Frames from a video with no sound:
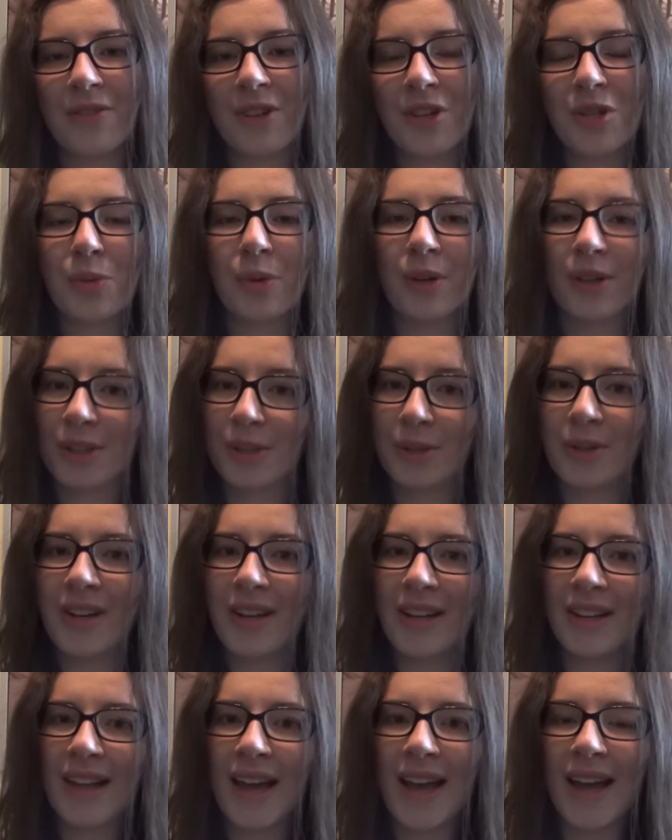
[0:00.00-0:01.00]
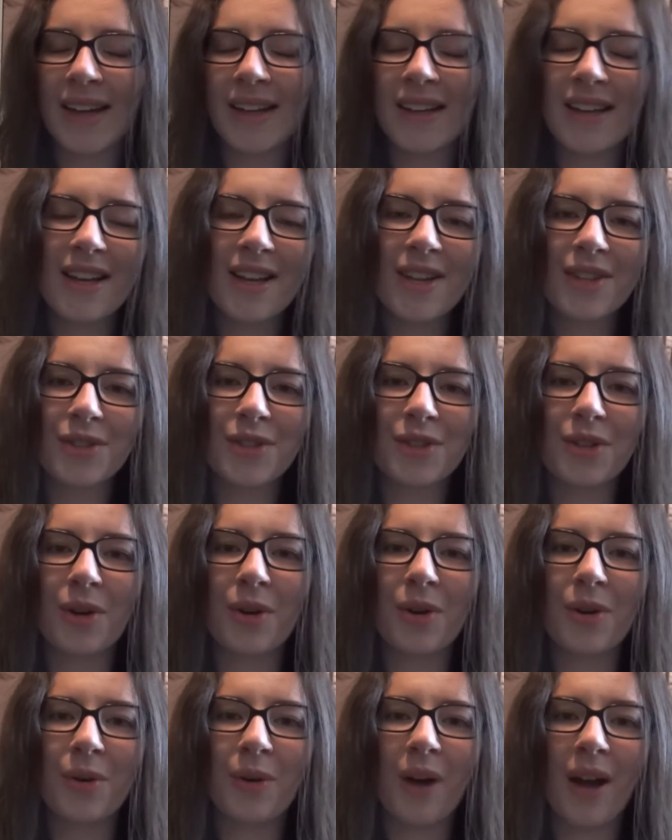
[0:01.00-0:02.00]
fish were included in that.
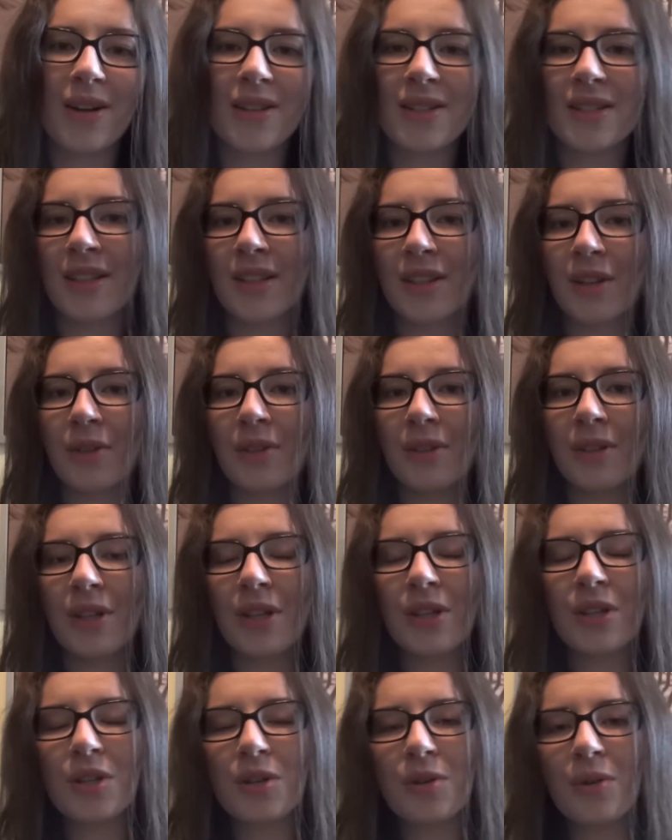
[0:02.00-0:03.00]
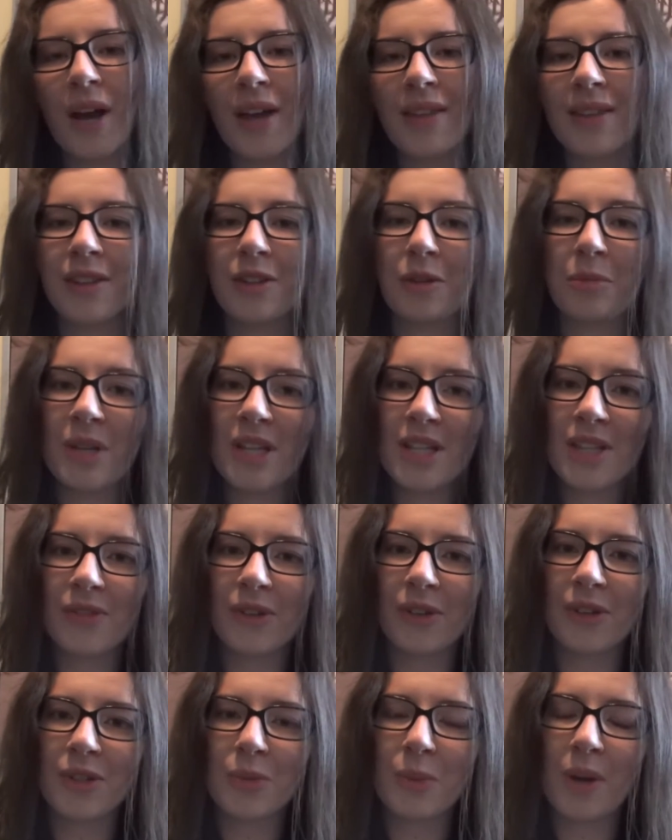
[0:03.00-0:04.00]
So I just think they're really cute, I think they're
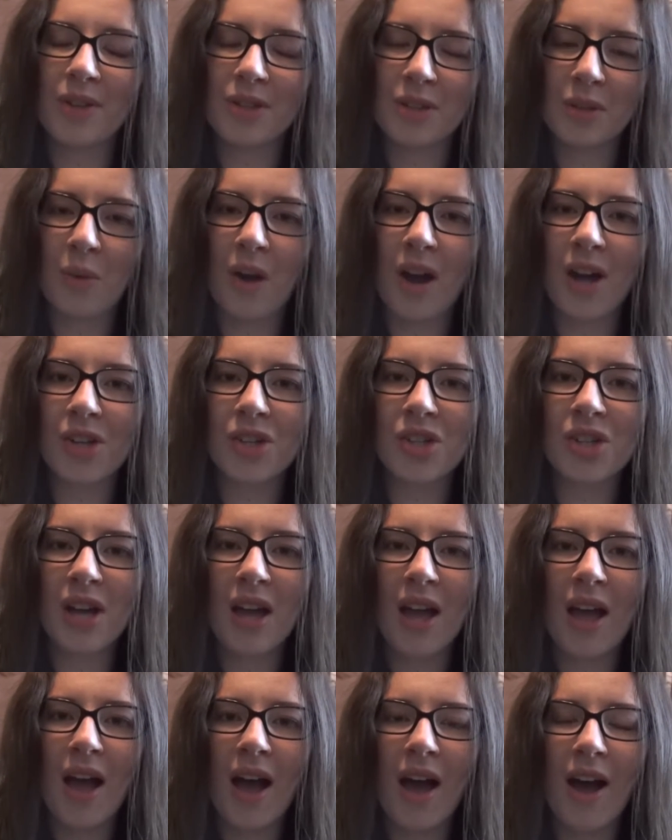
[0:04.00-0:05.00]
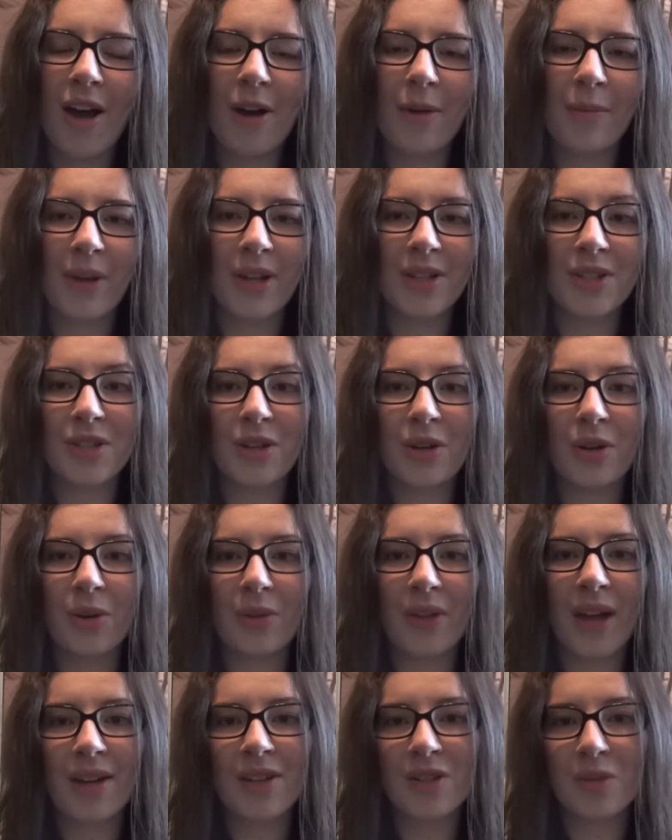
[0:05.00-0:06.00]
peaceful as well to watch, and so
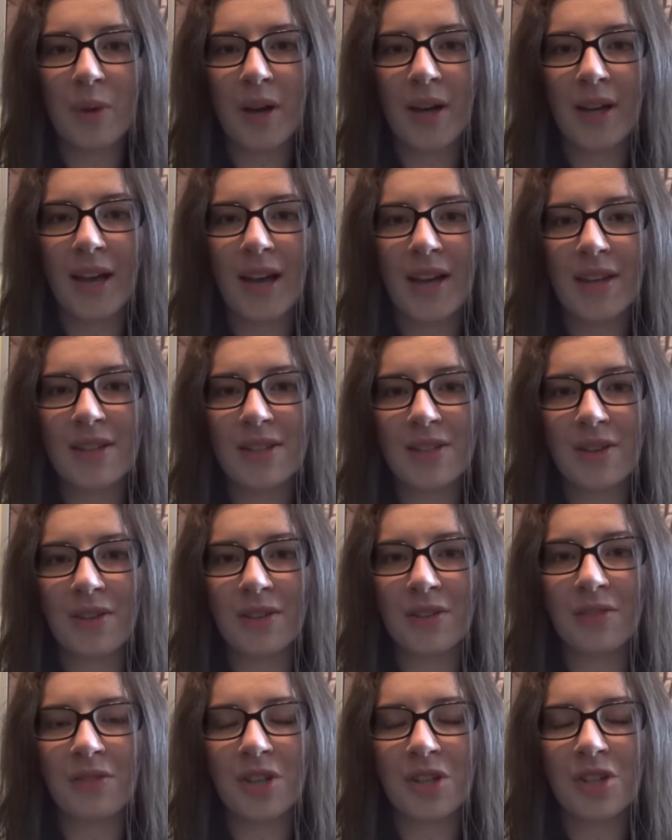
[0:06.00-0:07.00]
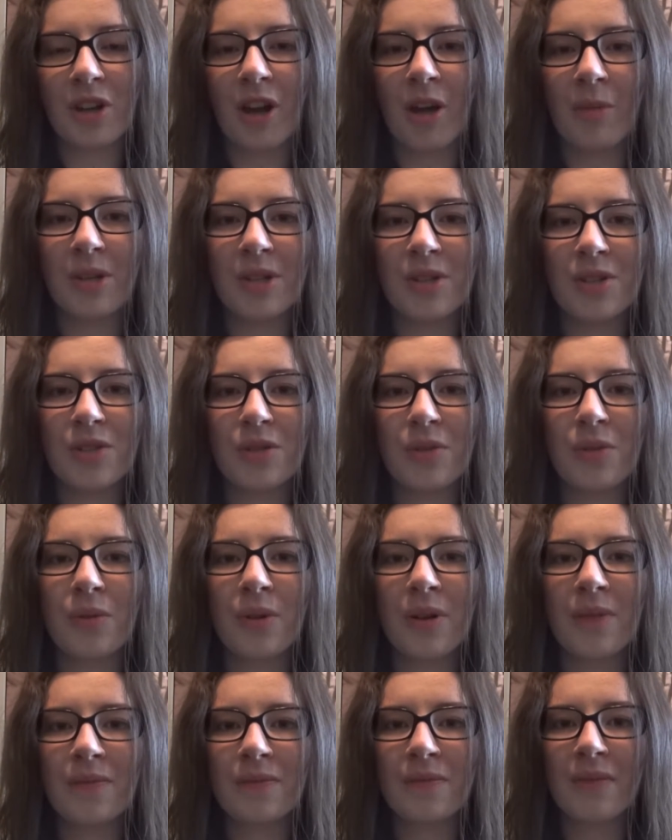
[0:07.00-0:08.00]
that is why I started the fish hobby, to
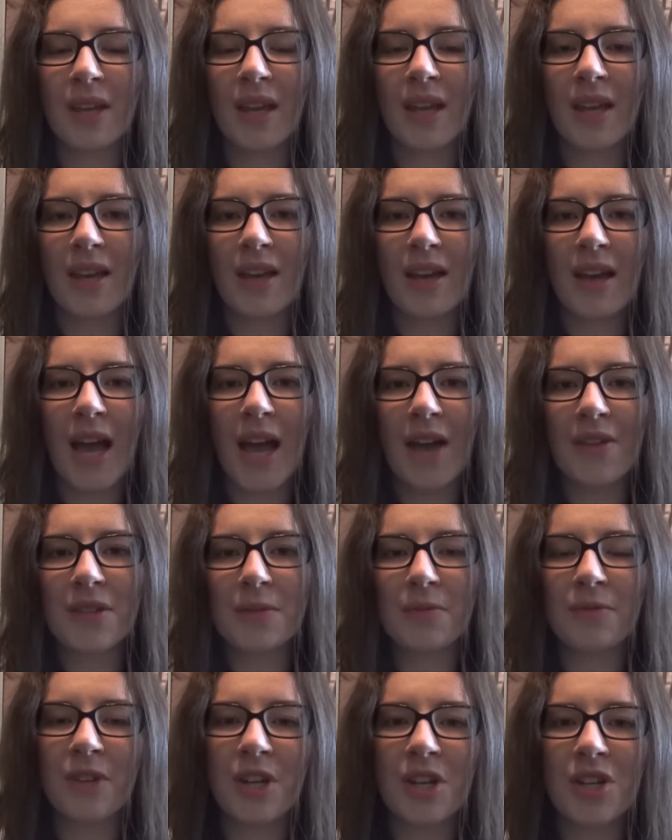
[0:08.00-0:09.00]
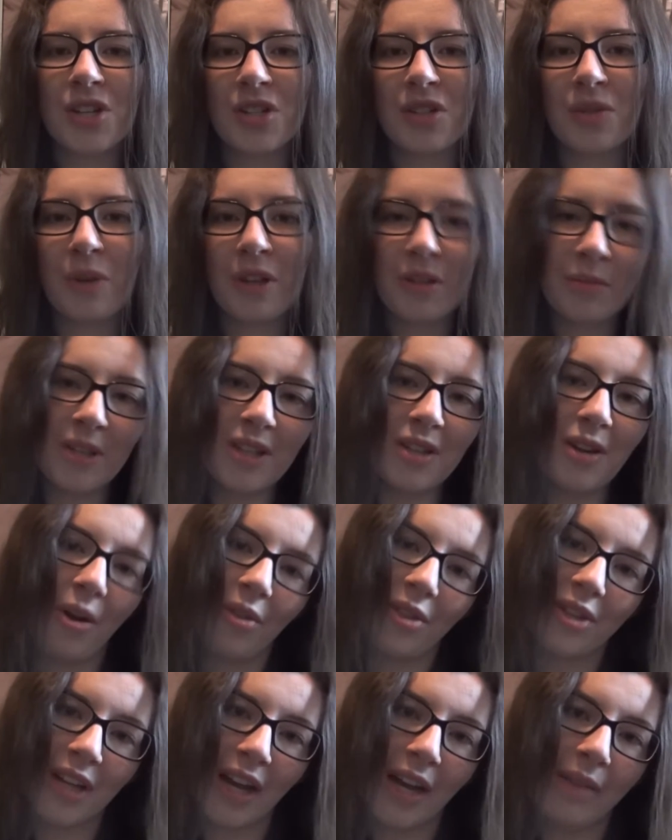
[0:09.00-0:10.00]
have some fish with me all
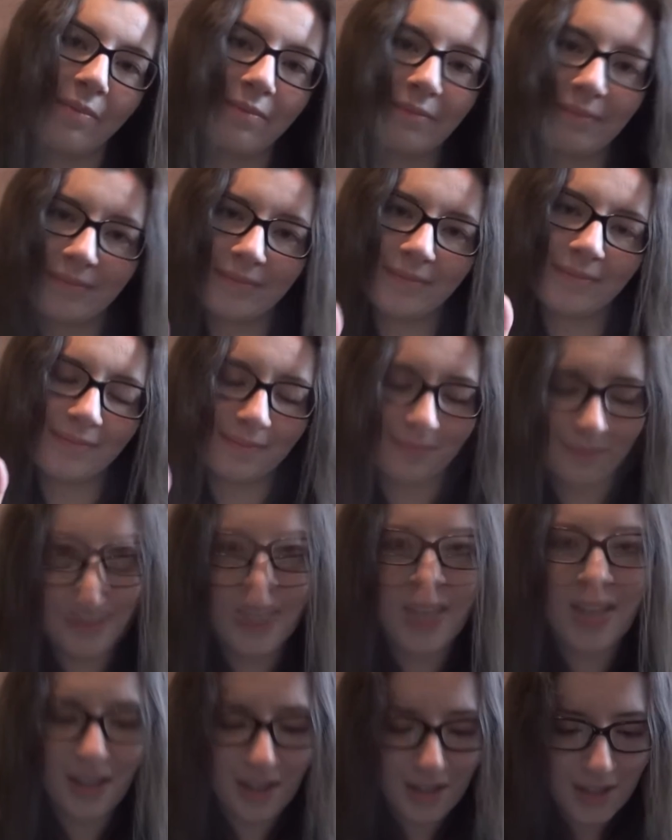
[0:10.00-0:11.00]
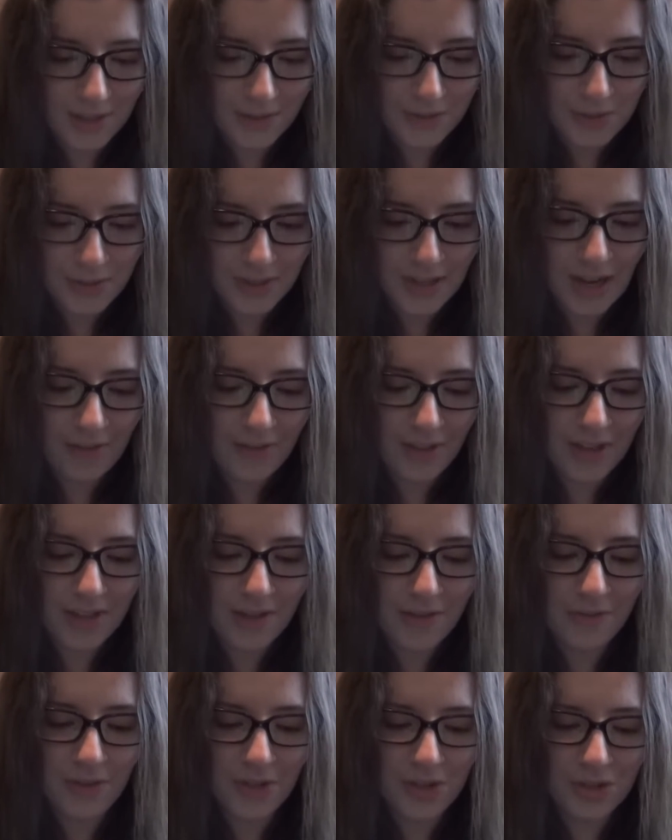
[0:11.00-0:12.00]
the time. If you could have
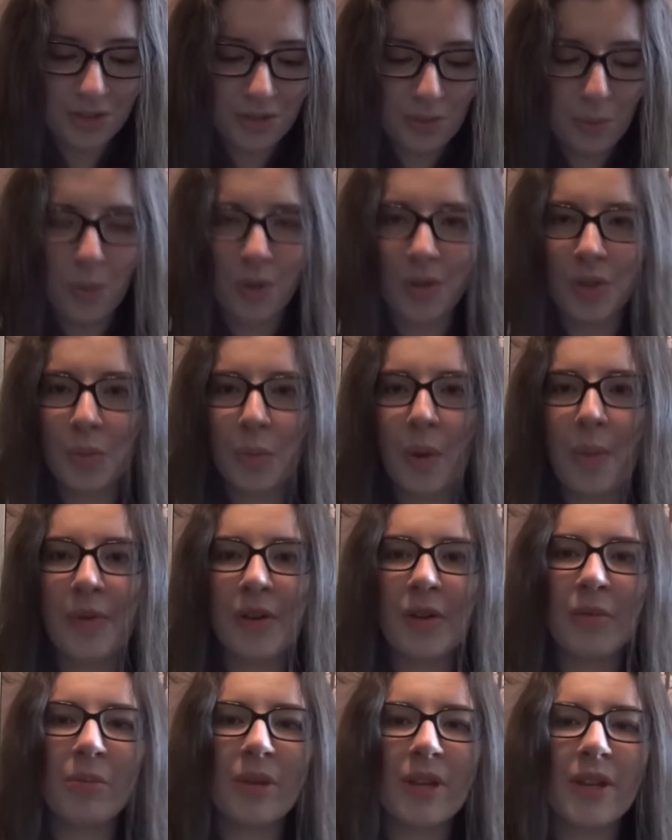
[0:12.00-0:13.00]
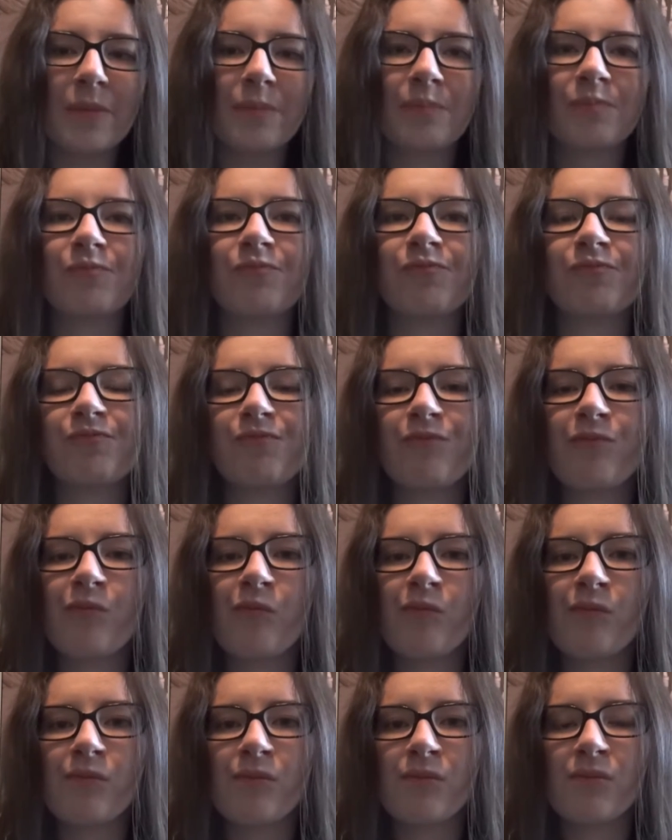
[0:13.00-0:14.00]
any fish in the world, what would it be?
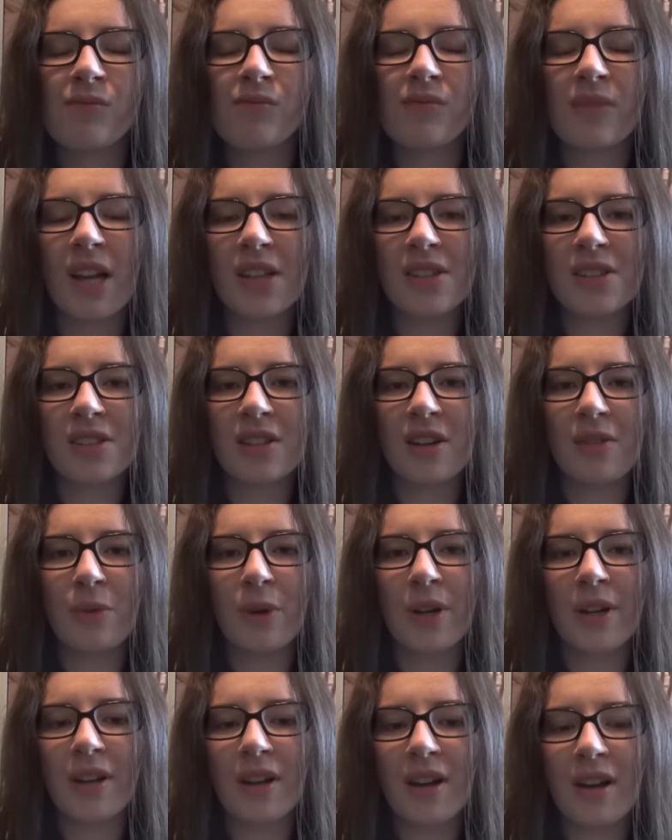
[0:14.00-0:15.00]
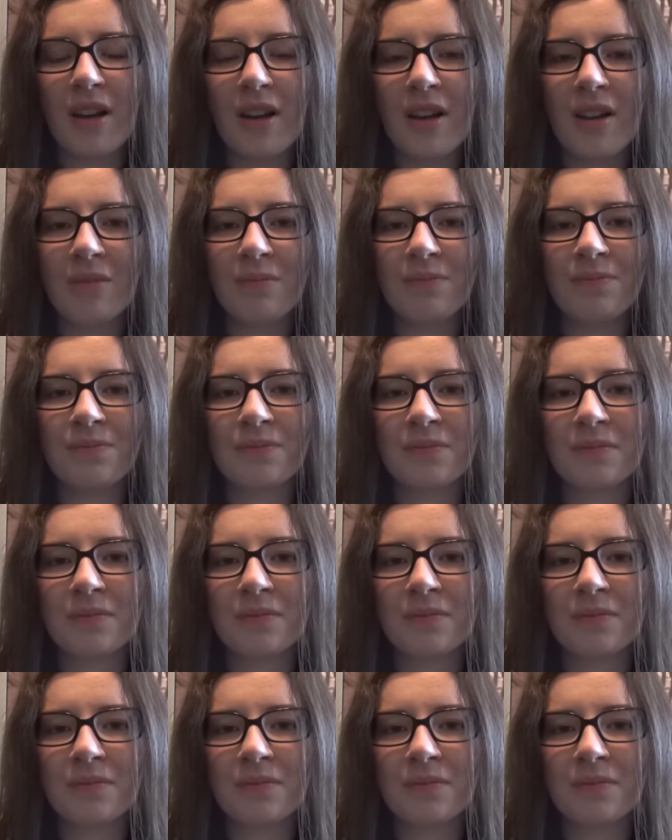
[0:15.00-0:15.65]
That's a tough one. I'm